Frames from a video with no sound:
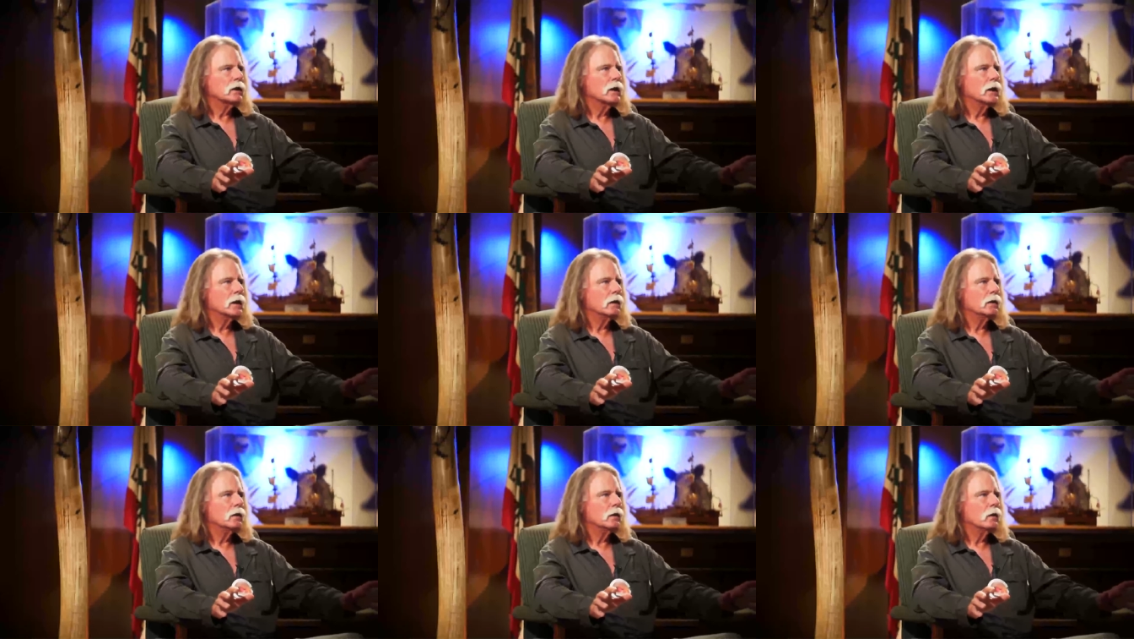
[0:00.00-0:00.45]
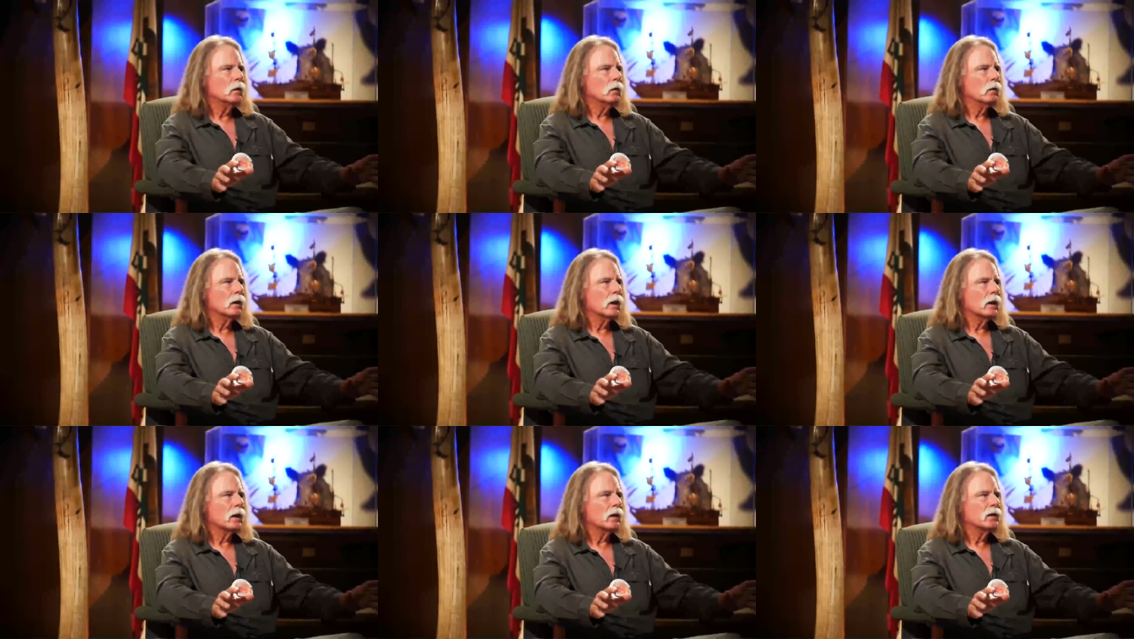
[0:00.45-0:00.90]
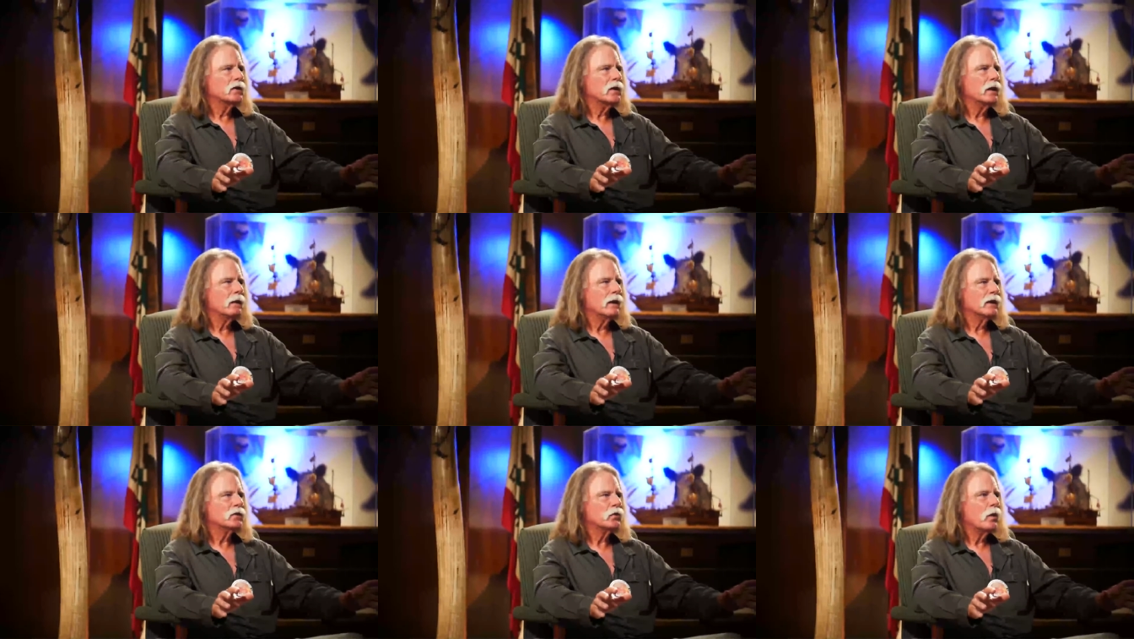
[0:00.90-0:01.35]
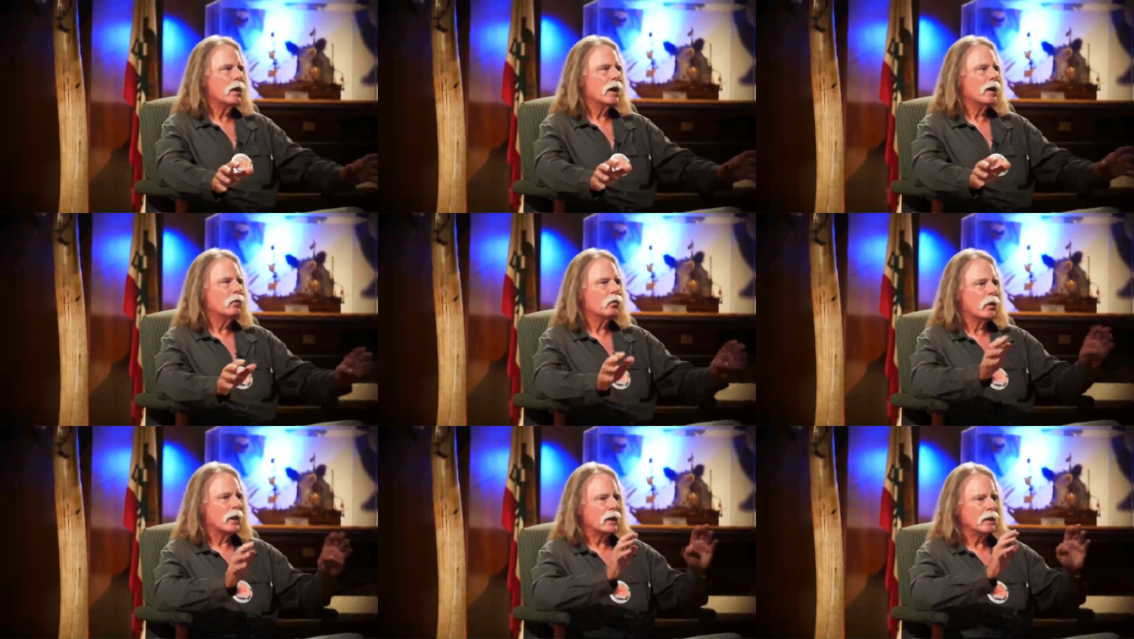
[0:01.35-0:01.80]
Uh, you know, like I say, that's why
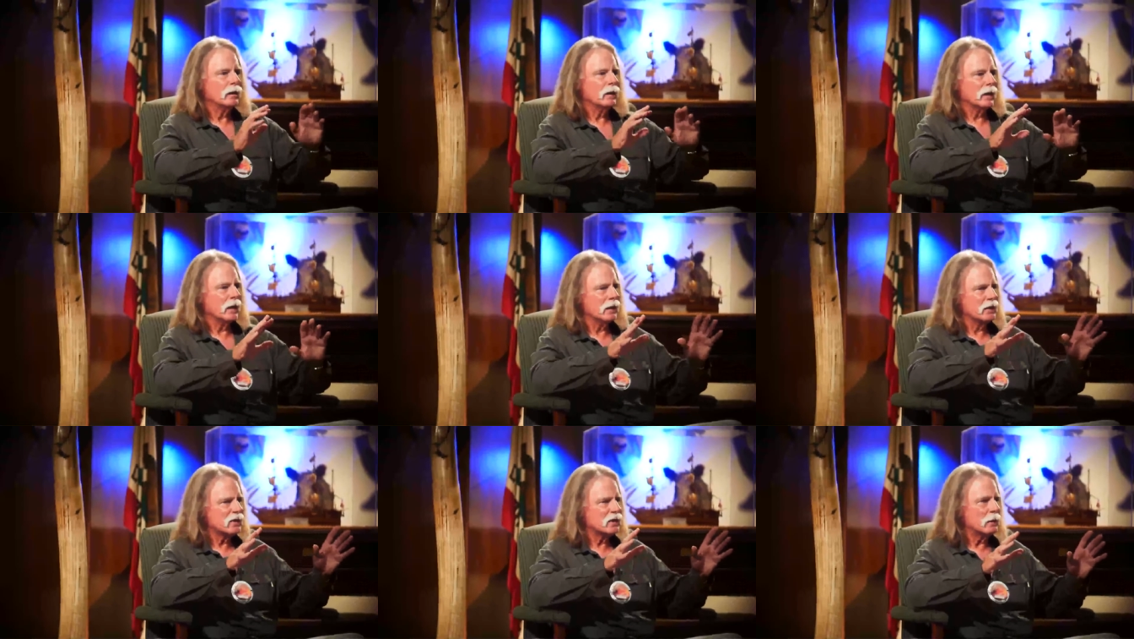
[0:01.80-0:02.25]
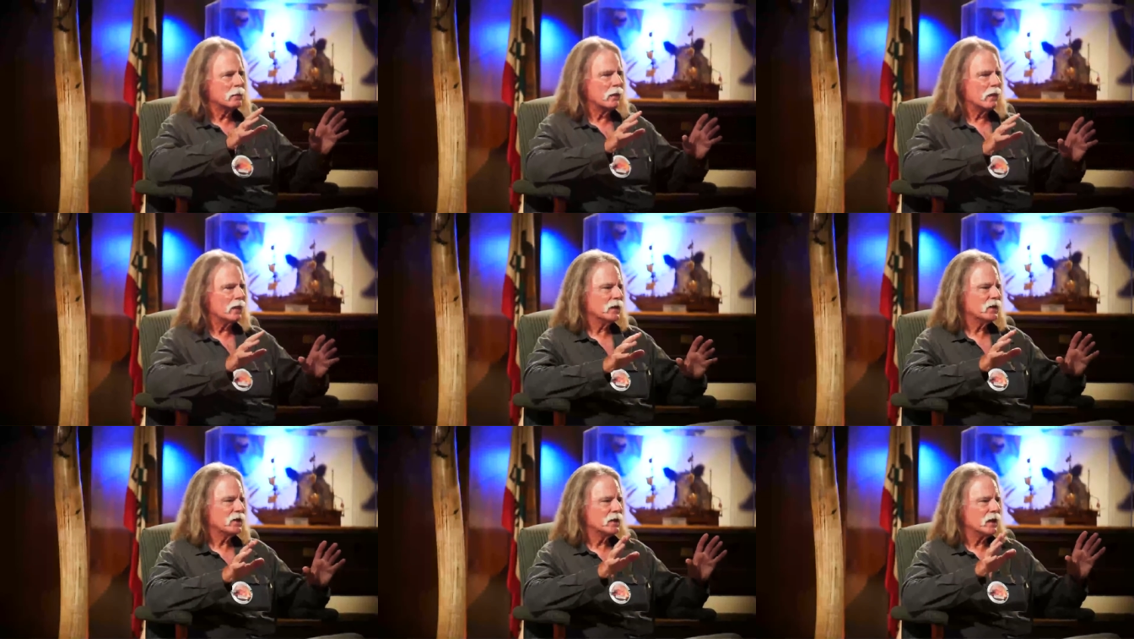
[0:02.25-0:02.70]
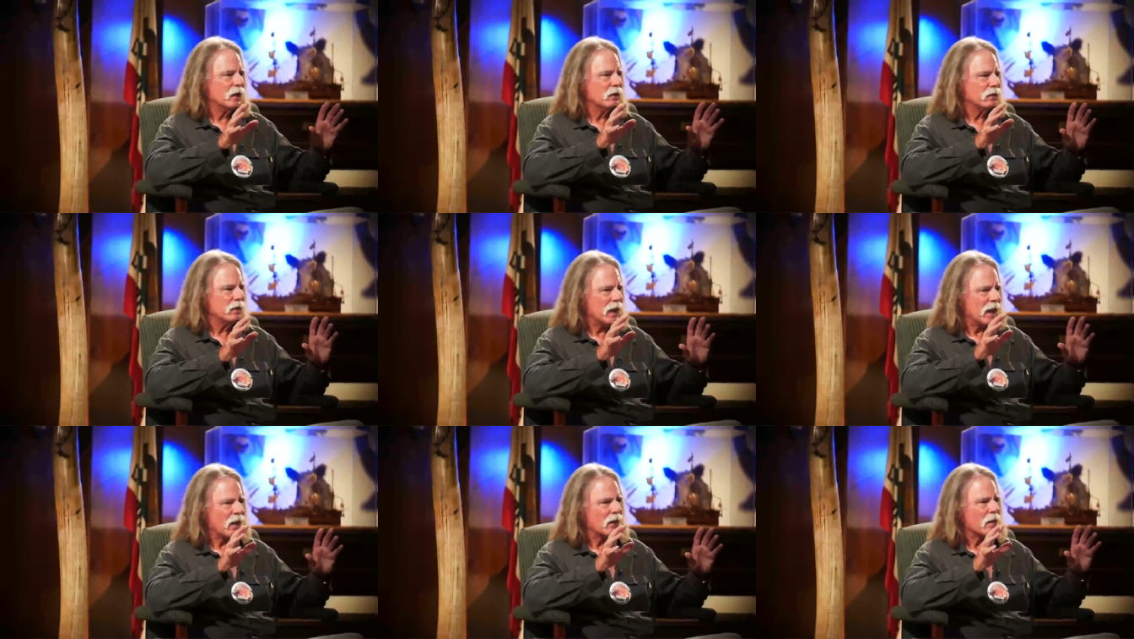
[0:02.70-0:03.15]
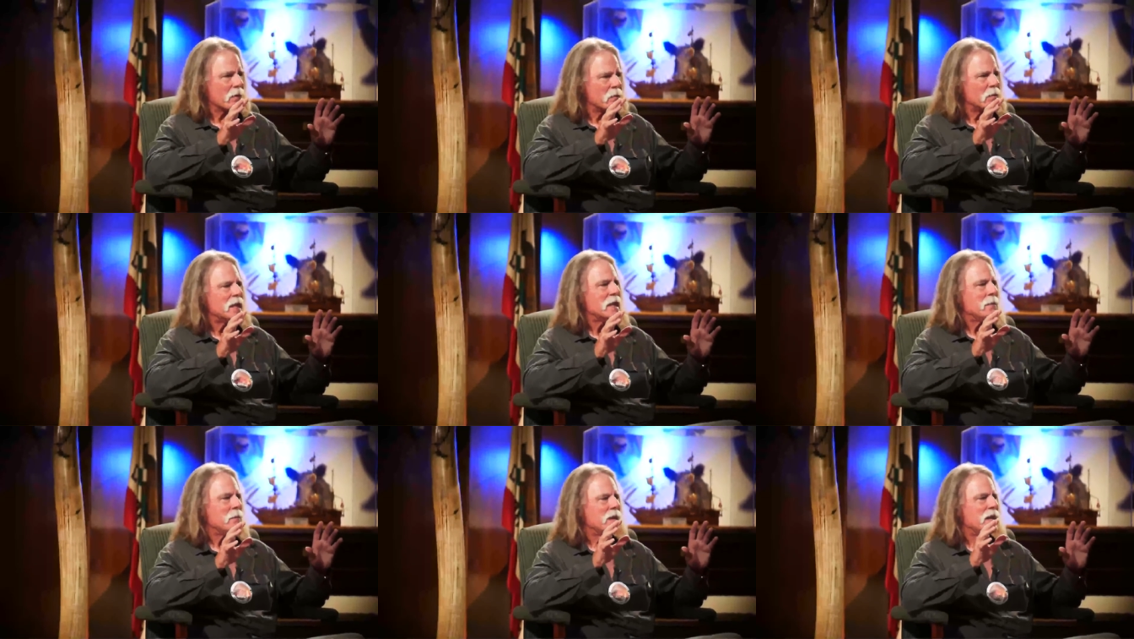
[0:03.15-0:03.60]
I rail against some of this stuff now the
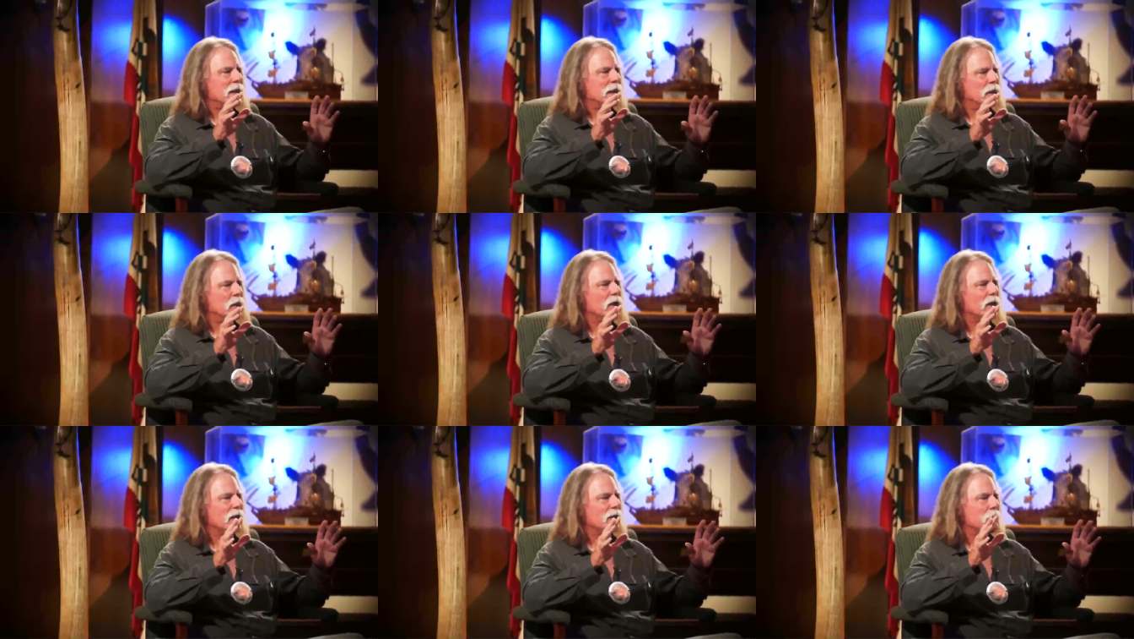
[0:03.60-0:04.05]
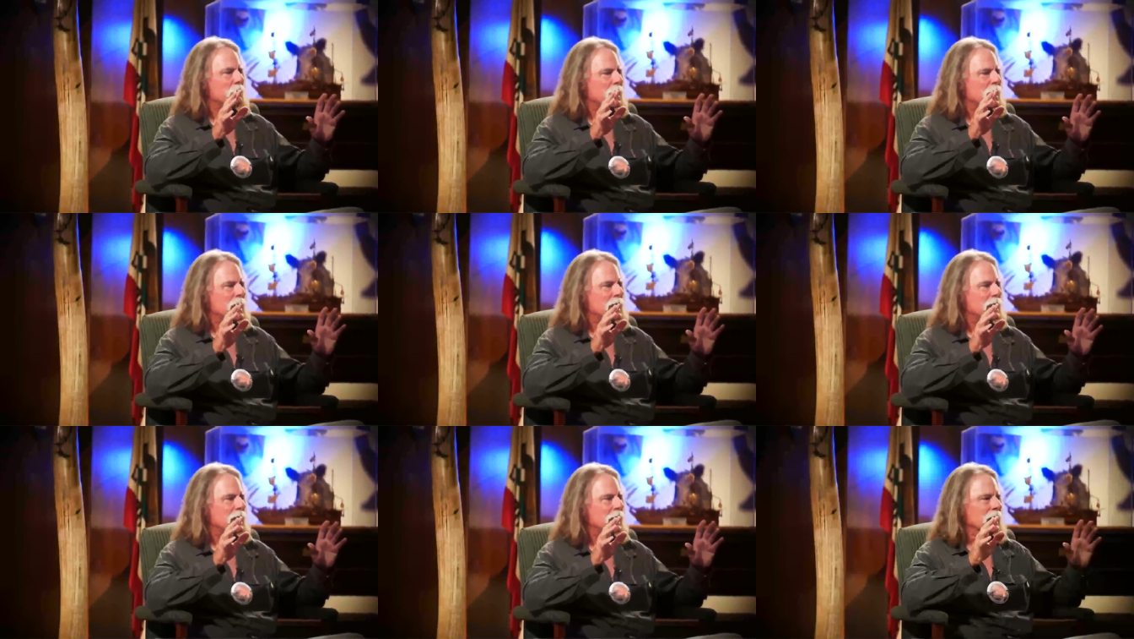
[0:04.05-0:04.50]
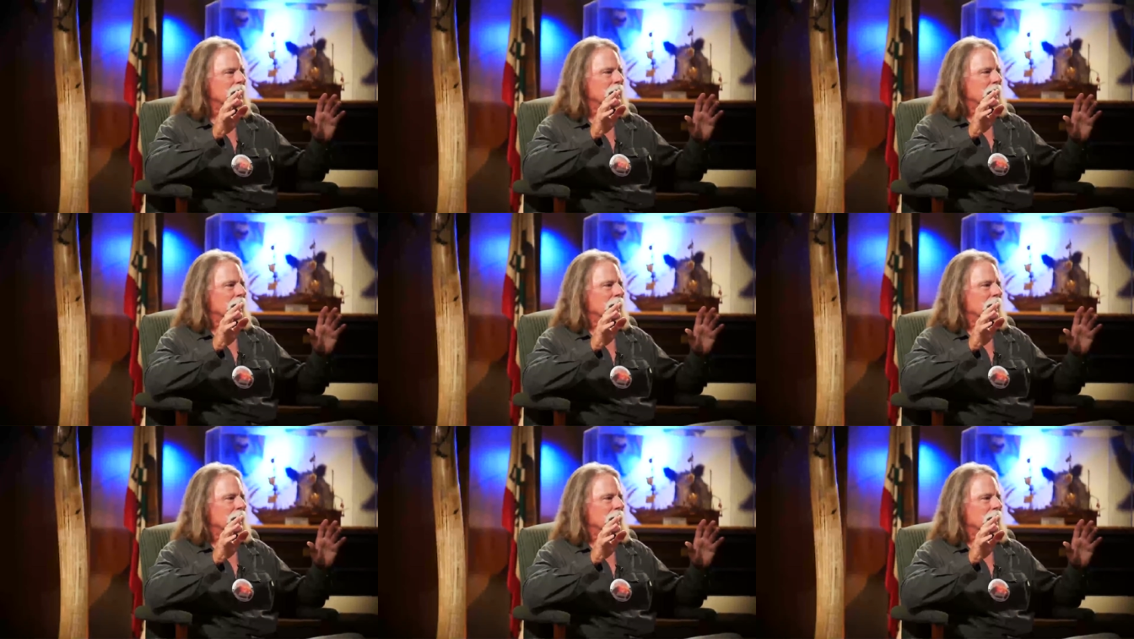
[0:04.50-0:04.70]
me, me, look at me,